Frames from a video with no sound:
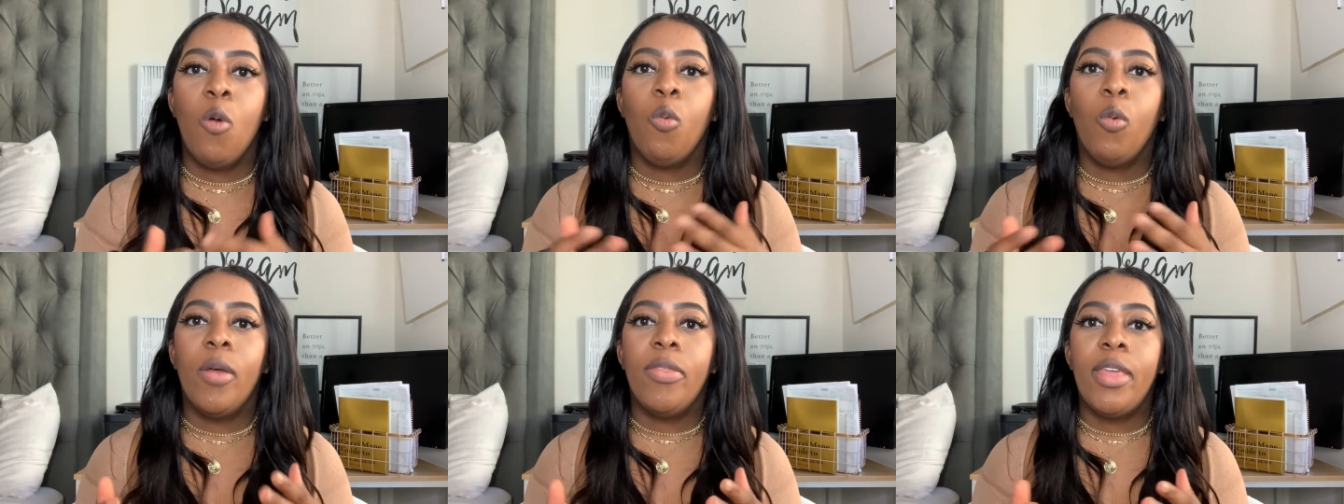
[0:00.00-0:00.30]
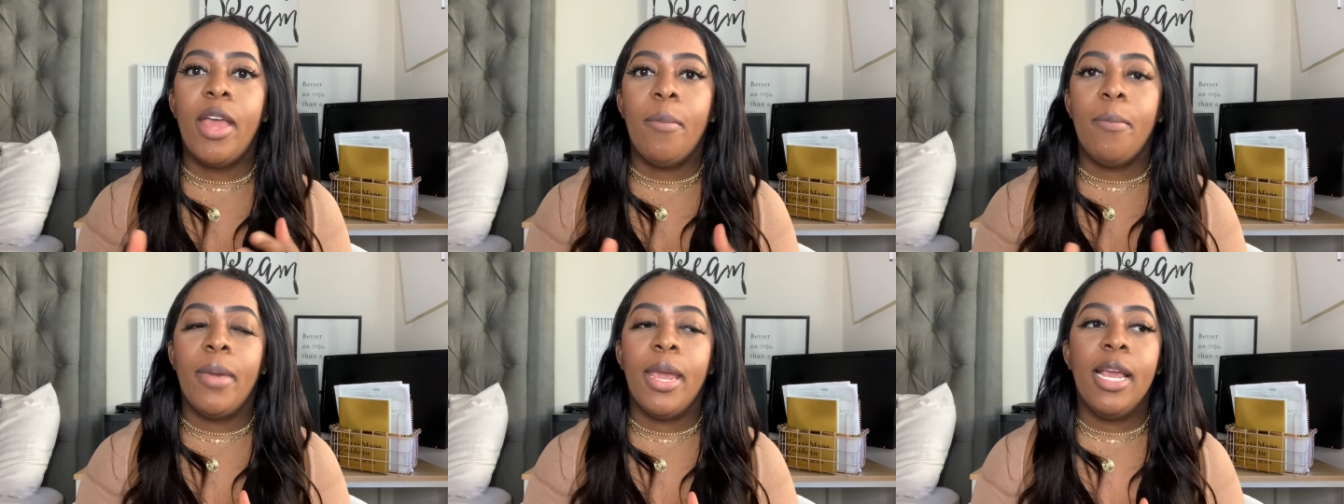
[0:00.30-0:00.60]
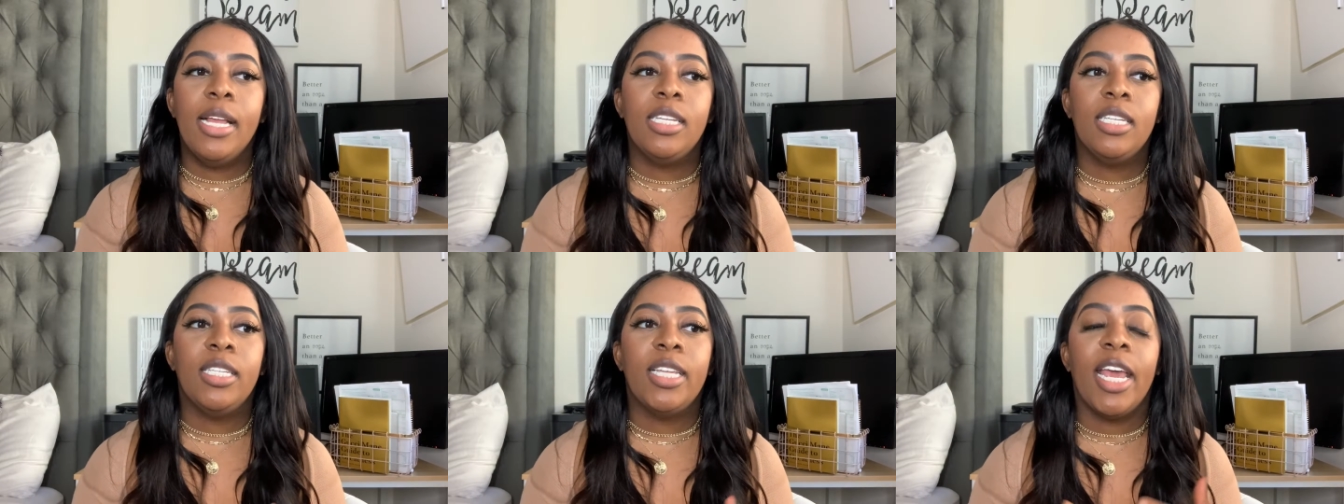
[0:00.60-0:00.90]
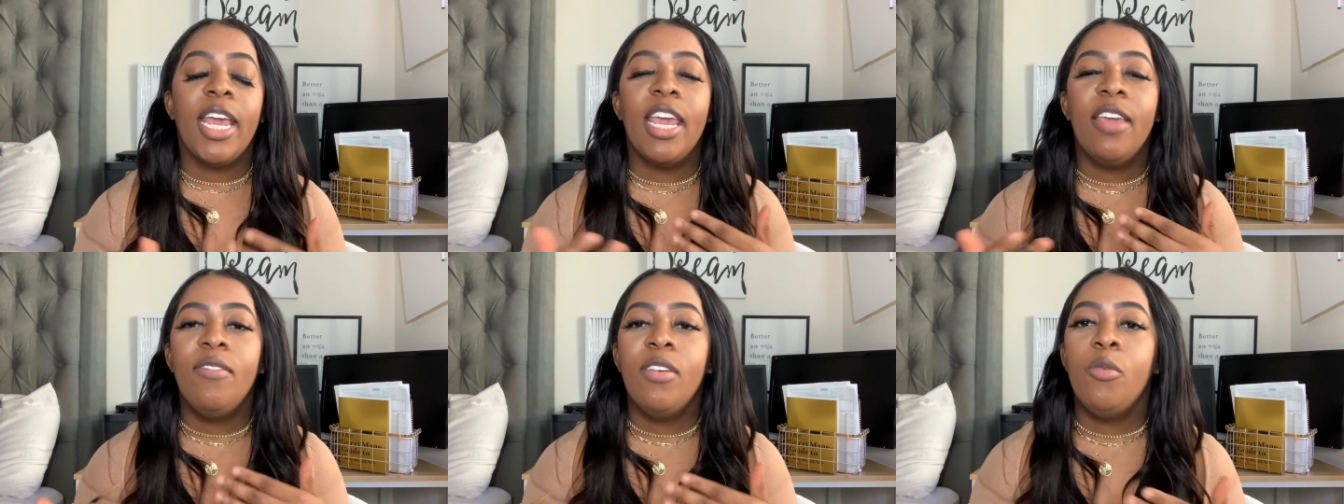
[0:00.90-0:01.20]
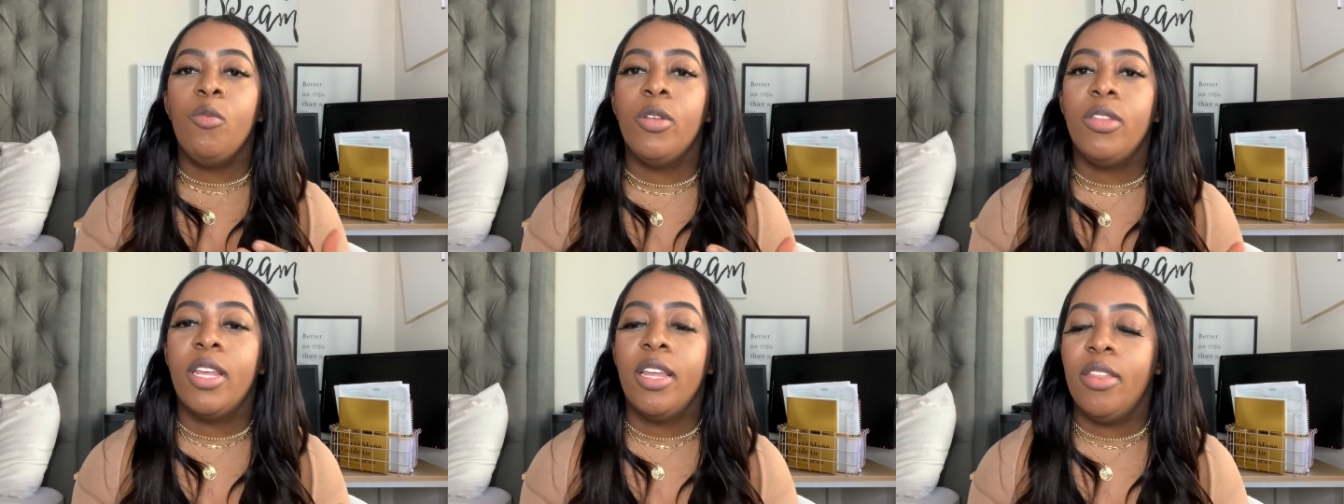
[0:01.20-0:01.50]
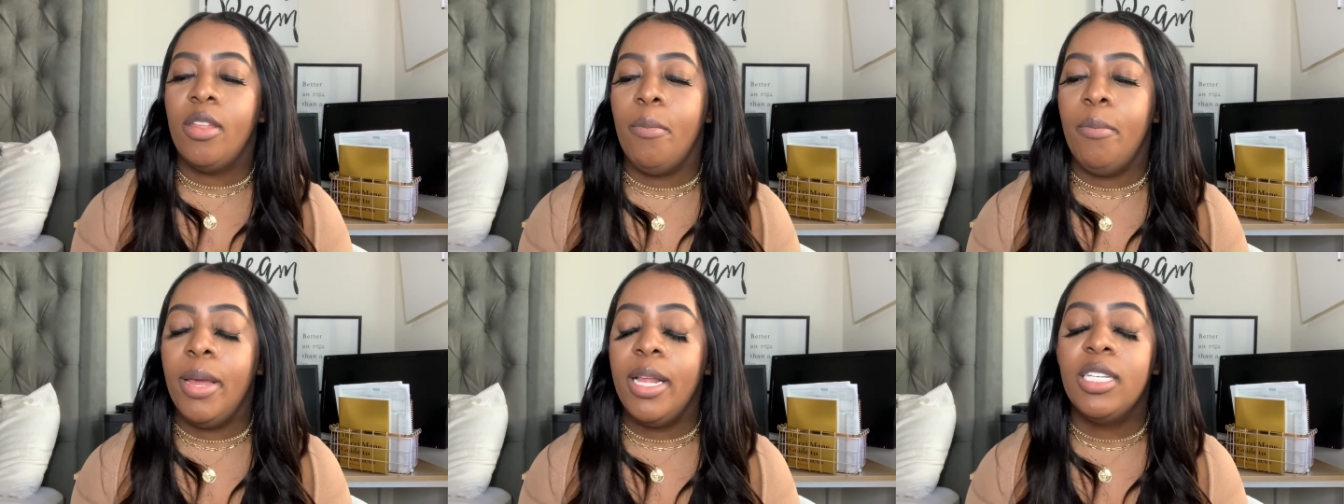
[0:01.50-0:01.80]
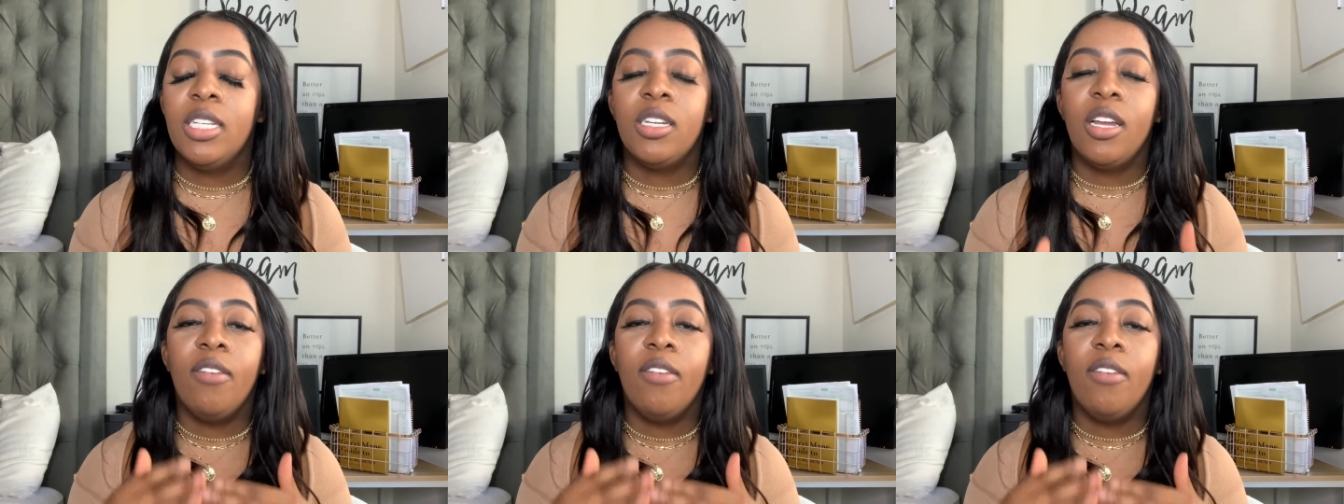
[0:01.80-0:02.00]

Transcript: what that means is that even within the midst